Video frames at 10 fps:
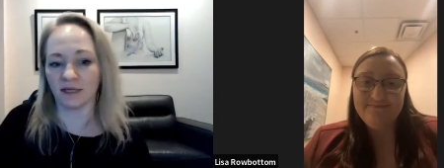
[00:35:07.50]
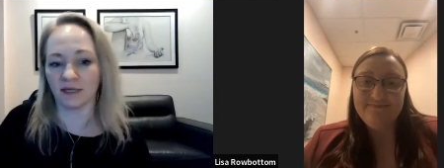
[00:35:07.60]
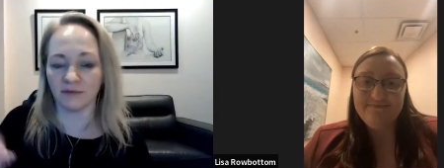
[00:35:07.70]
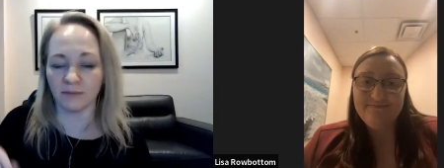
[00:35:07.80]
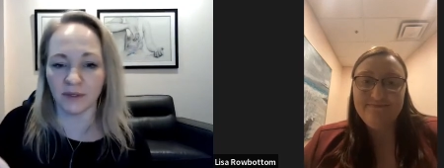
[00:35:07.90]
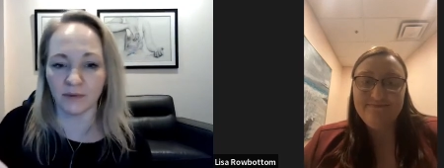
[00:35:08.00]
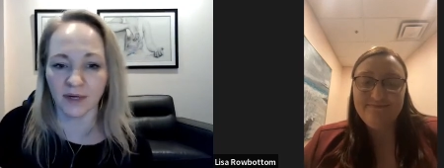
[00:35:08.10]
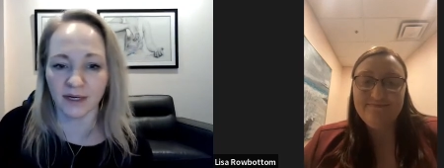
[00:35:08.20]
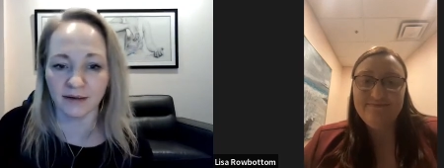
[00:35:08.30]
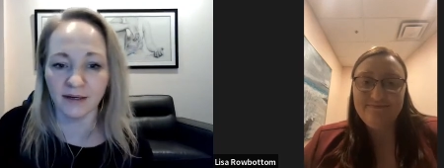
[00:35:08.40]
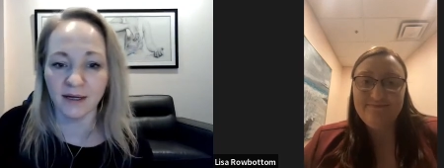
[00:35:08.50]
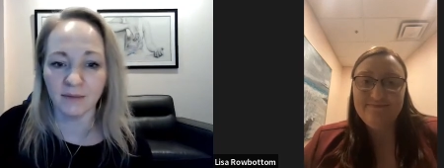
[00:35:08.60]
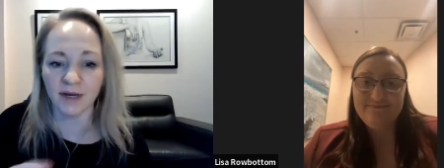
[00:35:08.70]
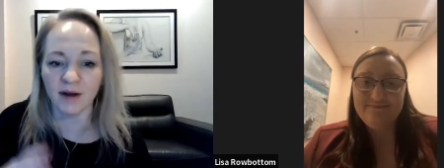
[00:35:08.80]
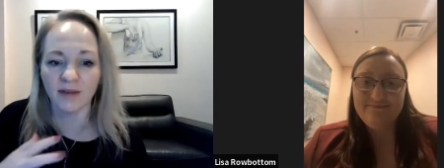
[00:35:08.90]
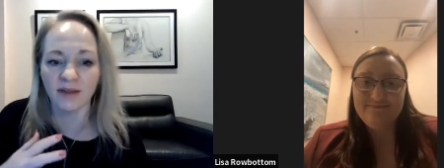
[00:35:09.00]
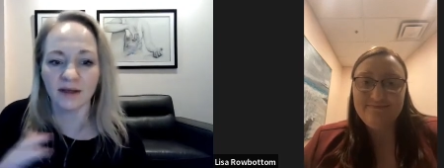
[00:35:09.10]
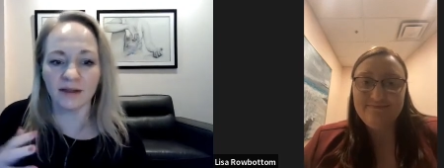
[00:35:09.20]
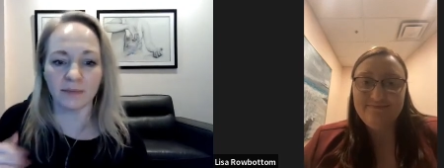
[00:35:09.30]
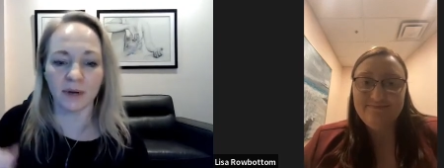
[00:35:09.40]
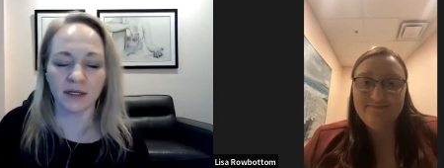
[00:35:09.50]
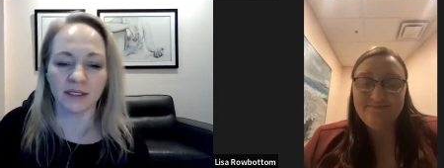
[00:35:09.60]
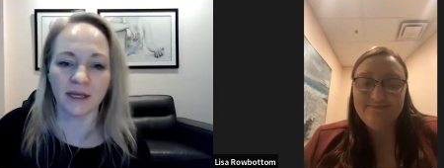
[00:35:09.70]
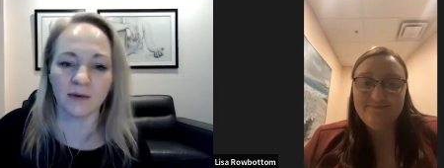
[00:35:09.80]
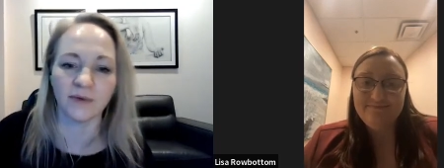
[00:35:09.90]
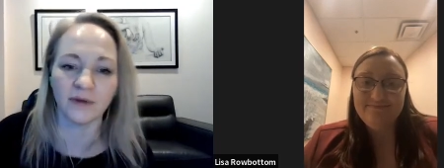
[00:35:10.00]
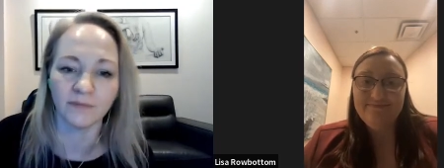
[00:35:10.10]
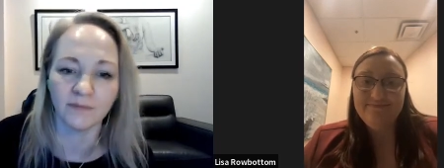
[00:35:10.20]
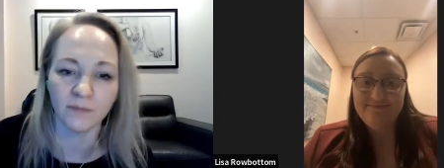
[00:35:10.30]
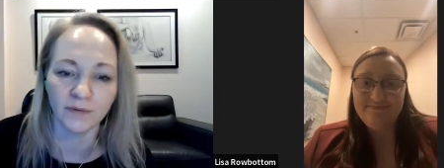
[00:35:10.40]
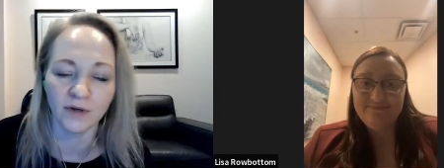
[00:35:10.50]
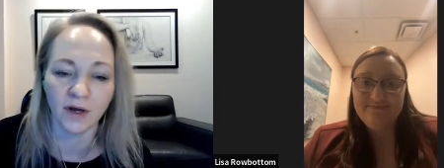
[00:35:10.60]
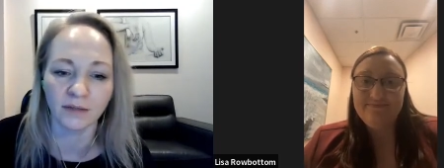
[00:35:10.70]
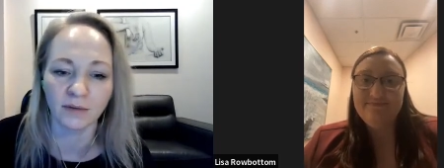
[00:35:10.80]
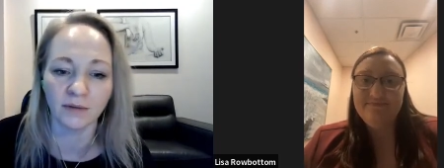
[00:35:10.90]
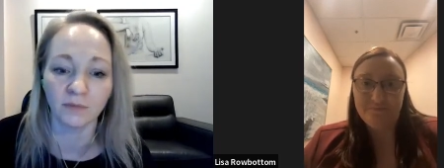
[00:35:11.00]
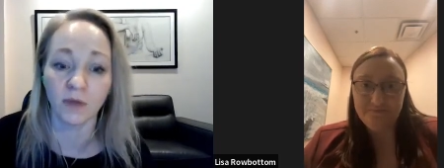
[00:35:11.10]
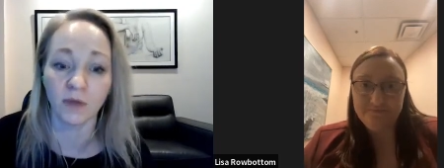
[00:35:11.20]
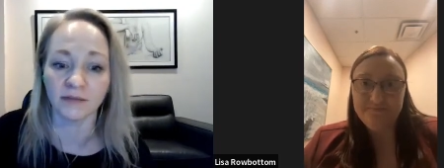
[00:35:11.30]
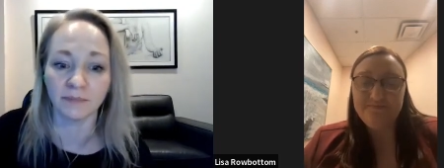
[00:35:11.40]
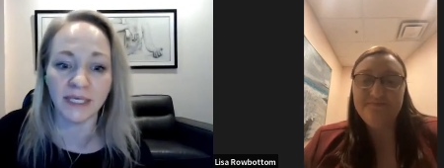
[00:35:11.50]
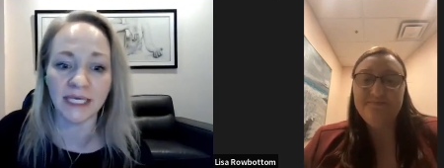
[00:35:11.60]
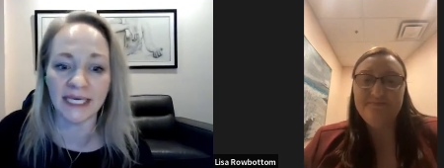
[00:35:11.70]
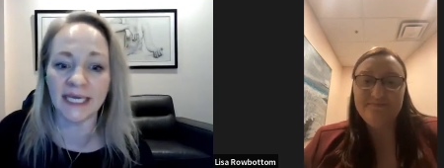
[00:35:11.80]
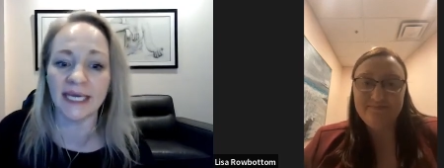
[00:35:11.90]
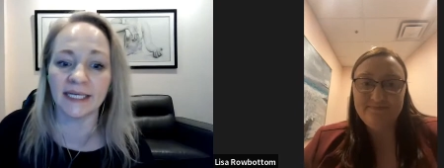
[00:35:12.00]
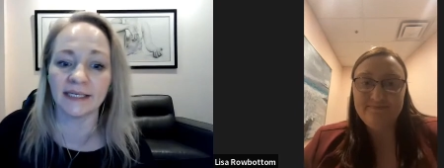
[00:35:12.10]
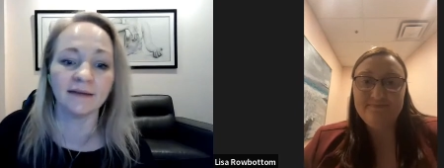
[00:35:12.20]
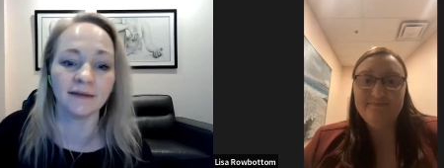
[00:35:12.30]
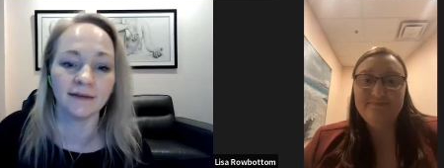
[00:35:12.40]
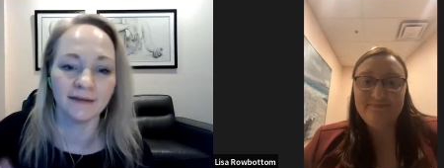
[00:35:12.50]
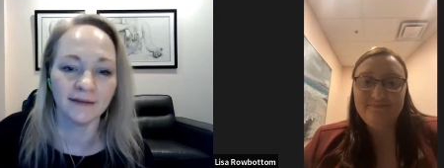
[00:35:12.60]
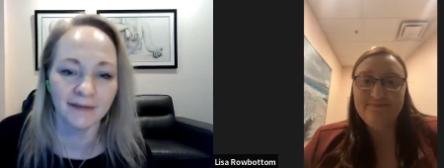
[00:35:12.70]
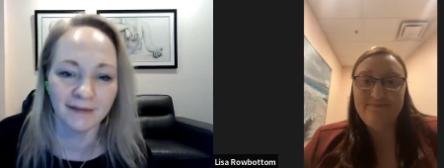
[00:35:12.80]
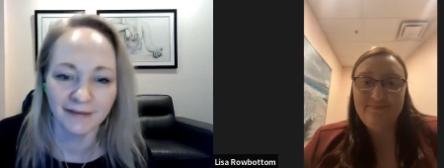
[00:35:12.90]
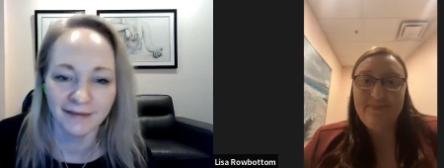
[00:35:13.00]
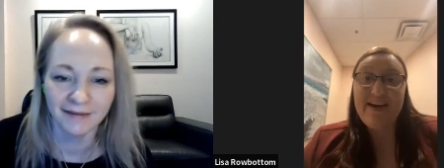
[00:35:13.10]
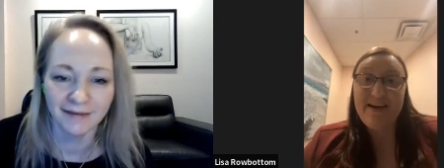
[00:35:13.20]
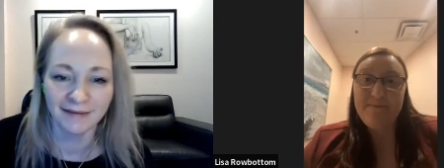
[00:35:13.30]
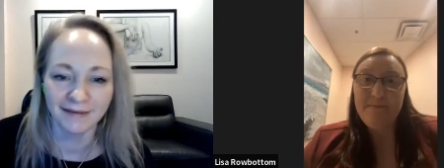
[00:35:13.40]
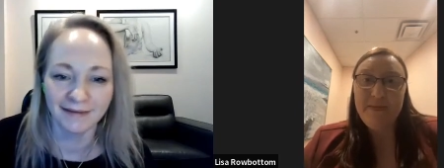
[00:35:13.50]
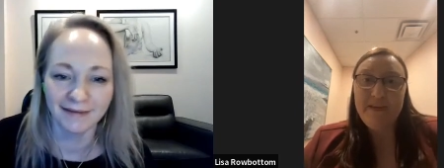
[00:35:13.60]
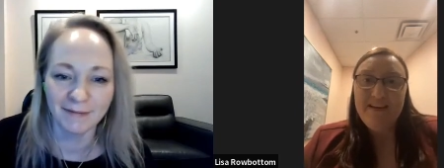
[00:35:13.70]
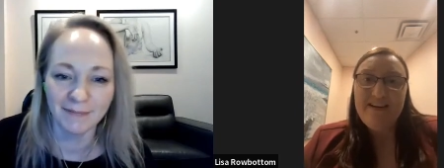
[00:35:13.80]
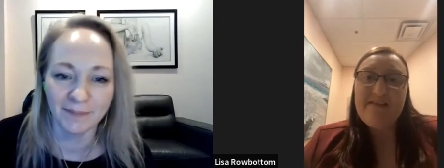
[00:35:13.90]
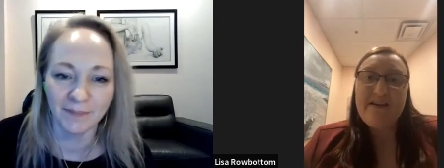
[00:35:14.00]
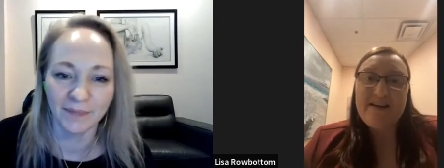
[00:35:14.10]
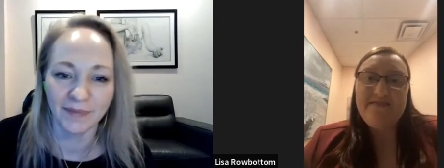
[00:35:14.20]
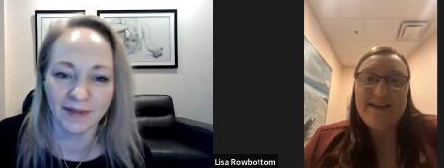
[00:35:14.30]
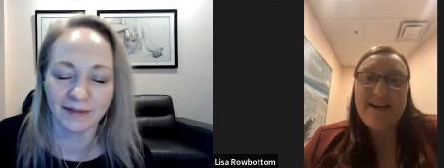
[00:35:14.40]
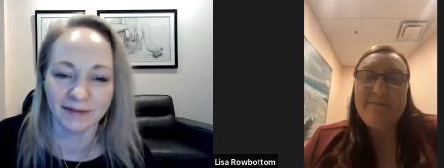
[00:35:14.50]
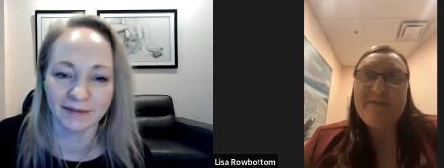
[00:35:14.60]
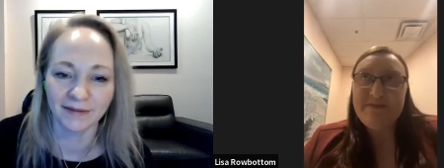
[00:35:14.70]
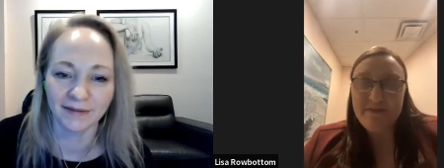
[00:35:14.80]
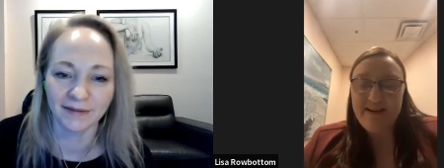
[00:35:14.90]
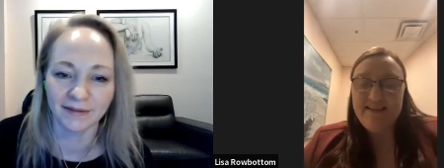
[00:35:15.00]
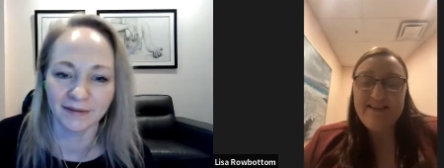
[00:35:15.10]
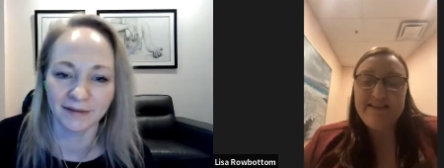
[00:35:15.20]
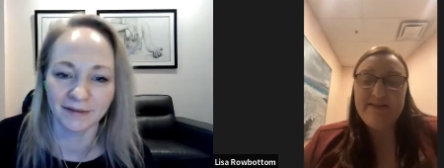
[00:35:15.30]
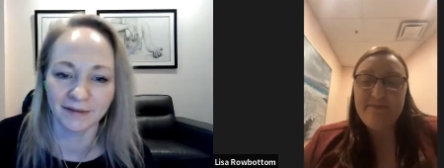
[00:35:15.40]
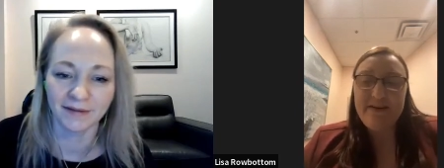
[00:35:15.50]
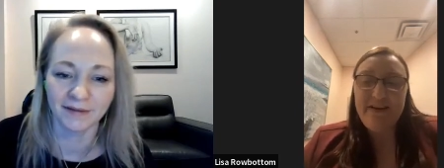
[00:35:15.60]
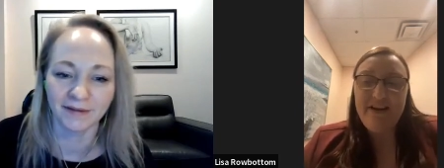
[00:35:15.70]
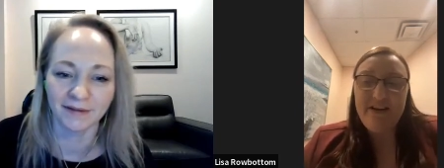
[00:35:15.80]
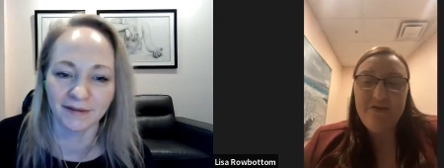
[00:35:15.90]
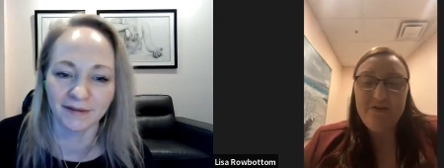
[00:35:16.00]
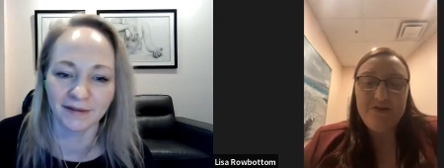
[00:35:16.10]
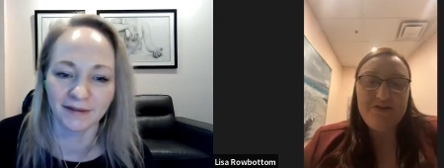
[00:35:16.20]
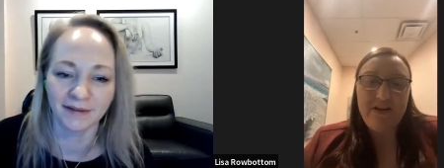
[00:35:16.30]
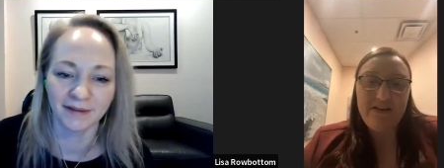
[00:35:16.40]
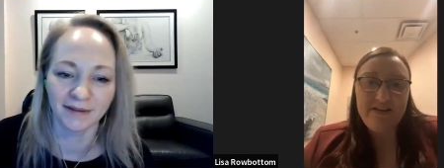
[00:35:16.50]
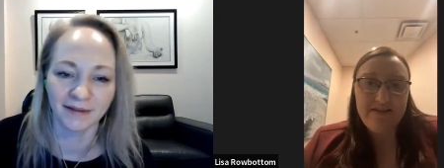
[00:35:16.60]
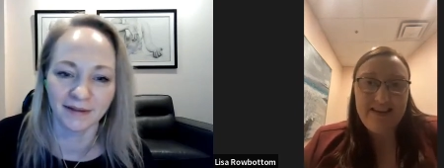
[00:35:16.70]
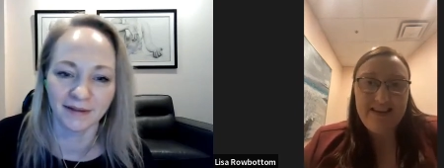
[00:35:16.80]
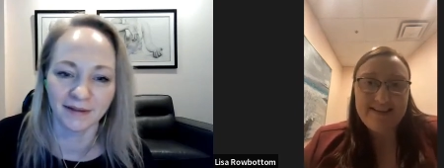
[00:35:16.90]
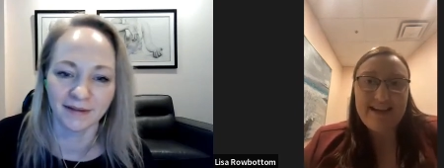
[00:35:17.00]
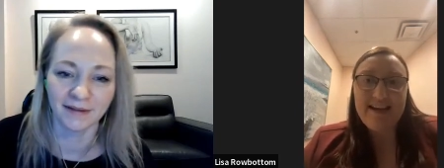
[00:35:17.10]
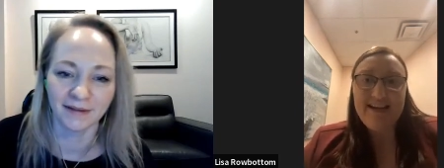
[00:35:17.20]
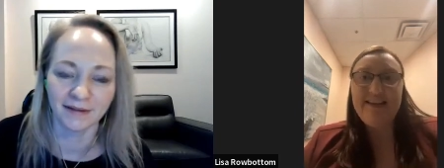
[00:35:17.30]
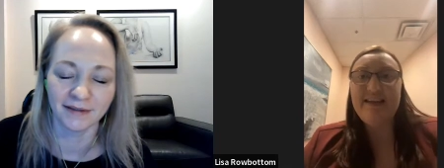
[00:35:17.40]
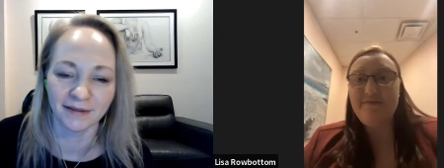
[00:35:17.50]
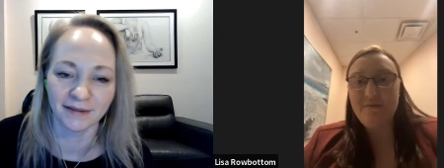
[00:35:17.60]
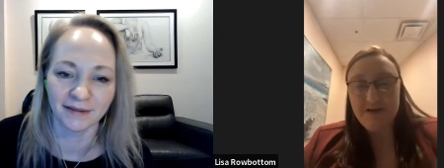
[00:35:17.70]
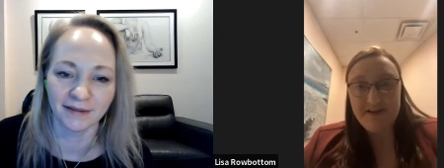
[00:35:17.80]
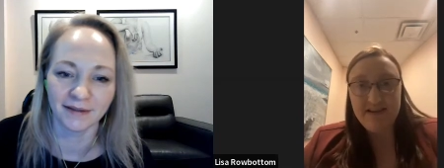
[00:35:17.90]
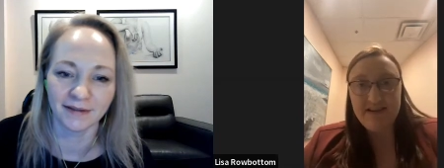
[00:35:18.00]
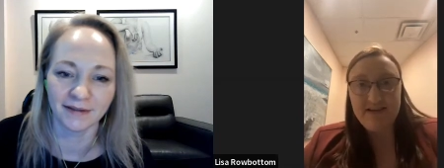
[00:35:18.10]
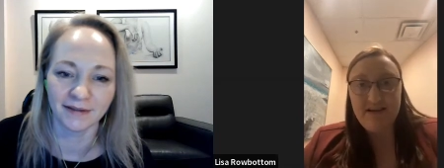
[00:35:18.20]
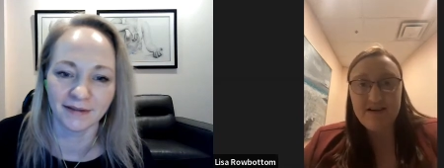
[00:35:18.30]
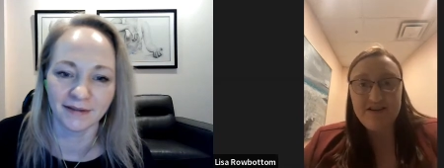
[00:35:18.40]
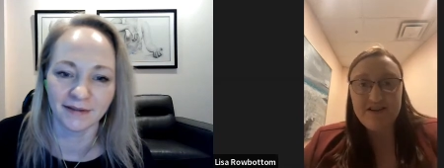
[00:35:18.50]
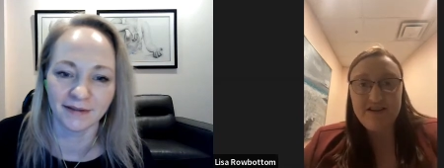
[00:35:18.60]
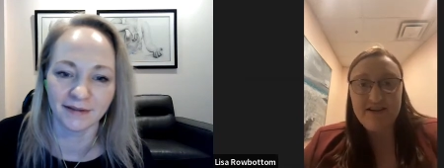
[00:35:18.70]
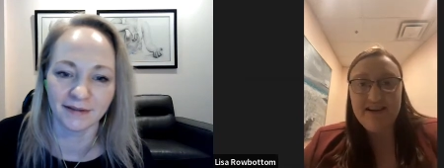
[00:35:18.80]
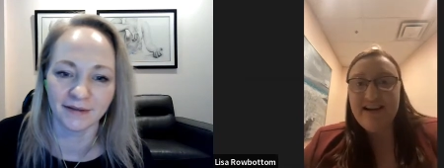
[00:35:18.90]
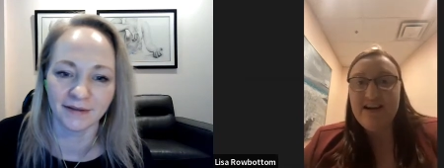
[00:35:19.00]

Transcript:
Speaker 1: can even be one but all the other parts that we've we've talked about lots of peeing
Speaker 2: yeah a lot of times when i see somebody who's struggling with anxiety they've been to their doctor